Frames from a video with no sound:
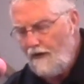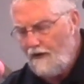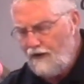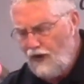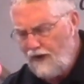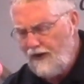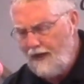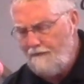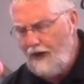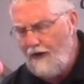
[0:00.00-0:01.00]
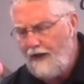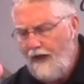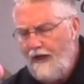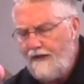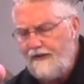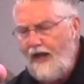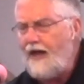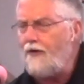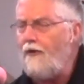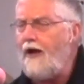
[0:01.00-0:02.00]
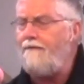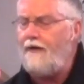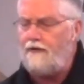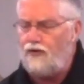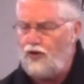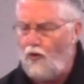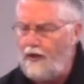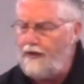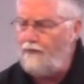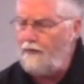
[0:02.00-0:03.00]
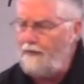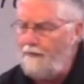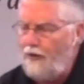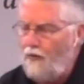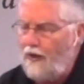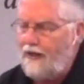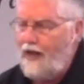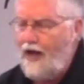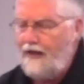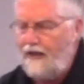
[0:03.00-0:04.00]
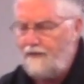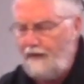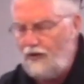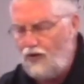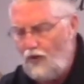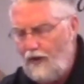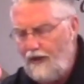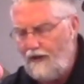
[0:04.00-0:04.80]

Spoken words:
Zechariah found joy in remembering what God has been doing in